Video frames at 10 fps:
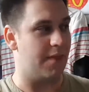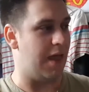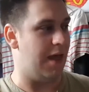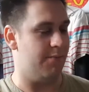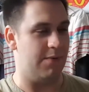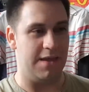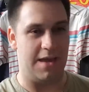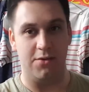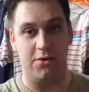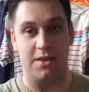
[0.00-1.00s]
but
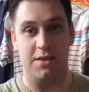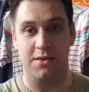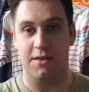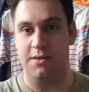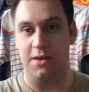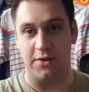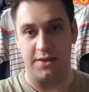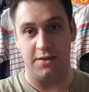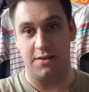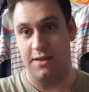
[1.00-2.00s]
yeah, the
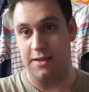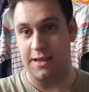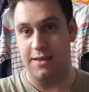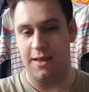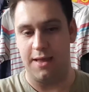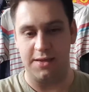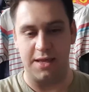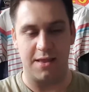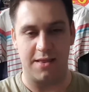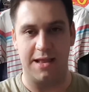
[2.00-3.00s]
19
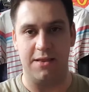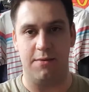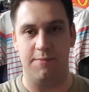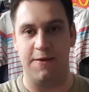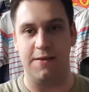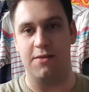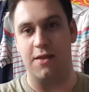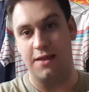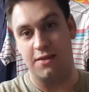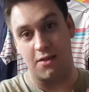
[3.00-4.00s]
years later, being,
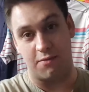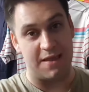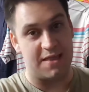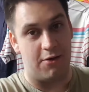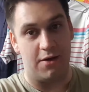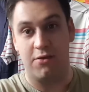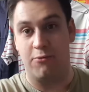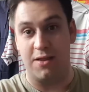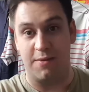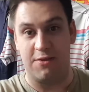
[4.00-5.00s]
it does miss out
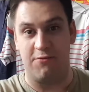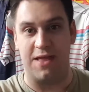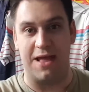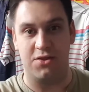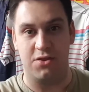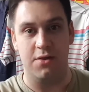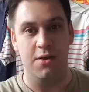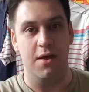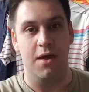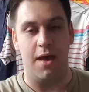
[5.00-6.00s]
quite a bit of that
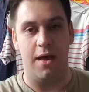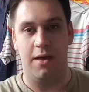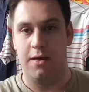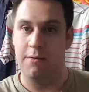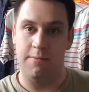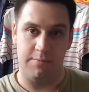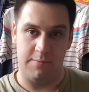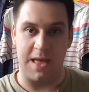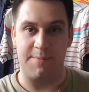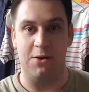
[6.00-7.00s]

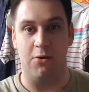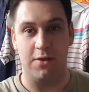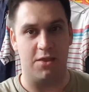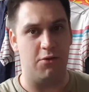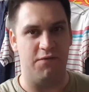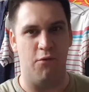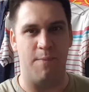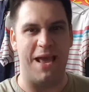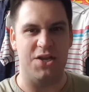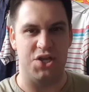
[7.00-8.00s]
epilogue. It's only 4
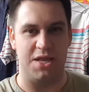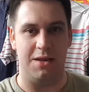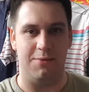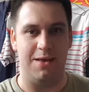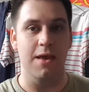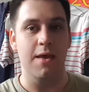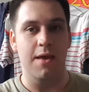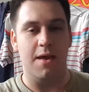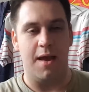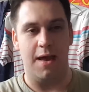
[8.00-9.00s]
pages anyway.
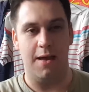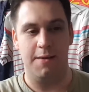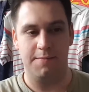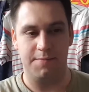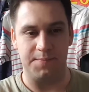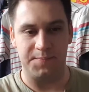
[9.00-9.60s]
It